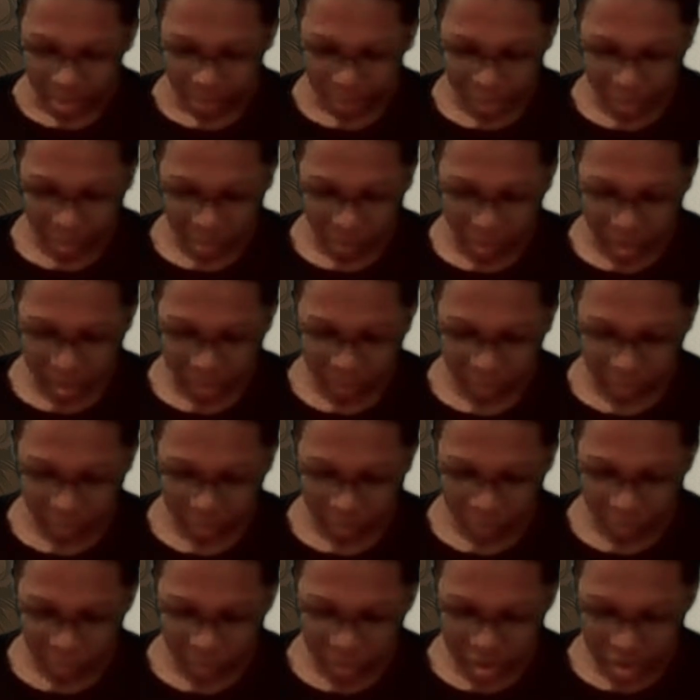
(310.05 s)
but
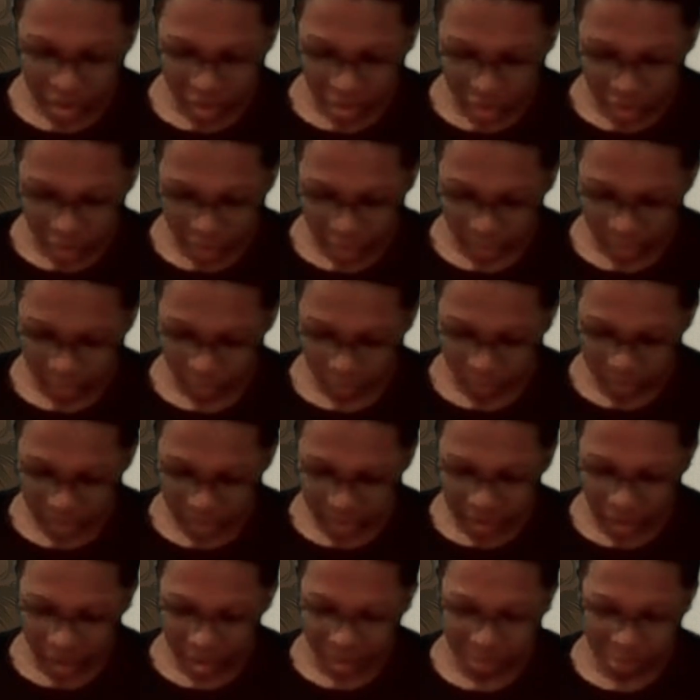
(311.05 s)
when we are, we
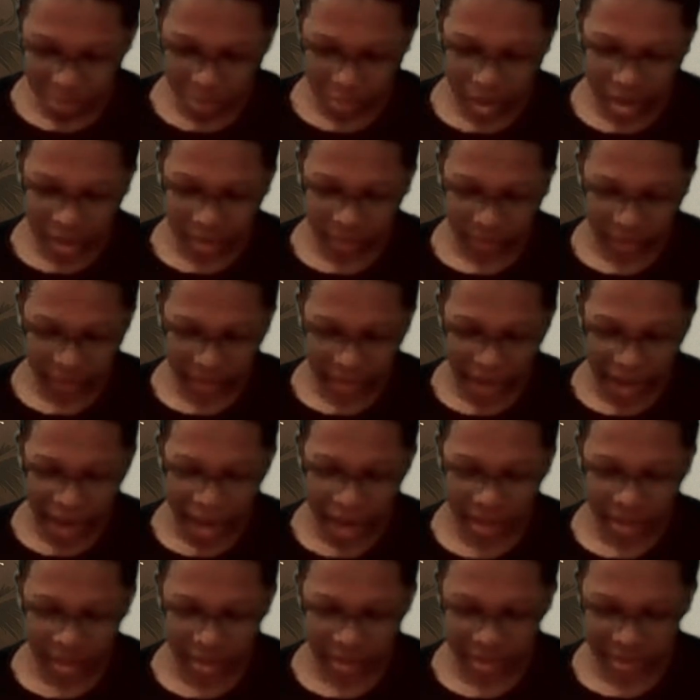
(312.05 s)
got men like
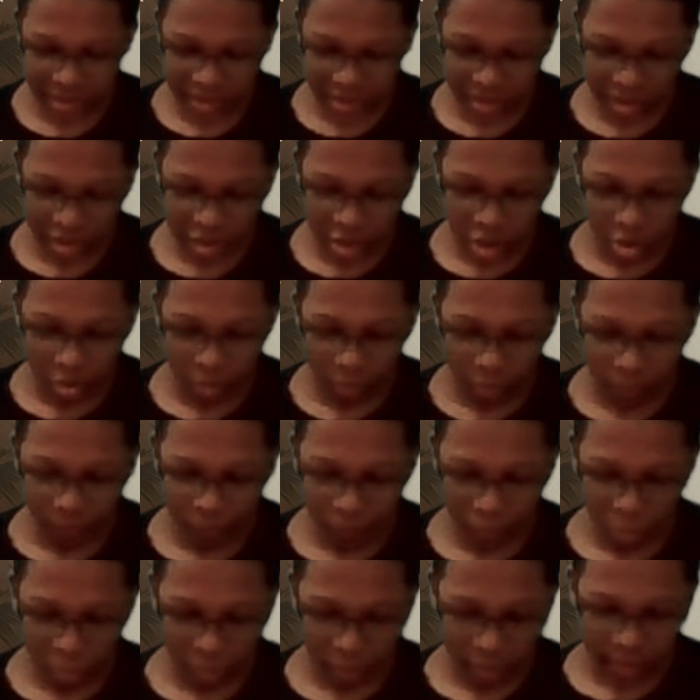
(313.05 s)
Atticus to go
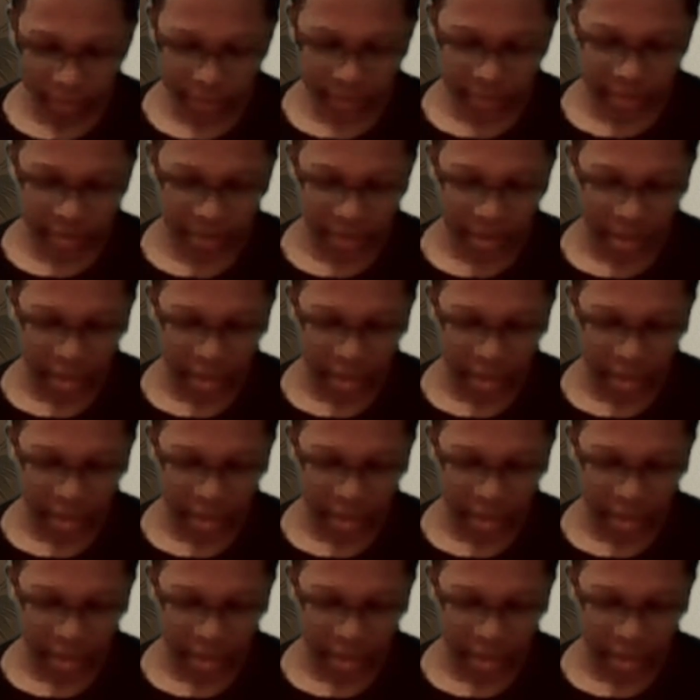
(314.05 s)
for us.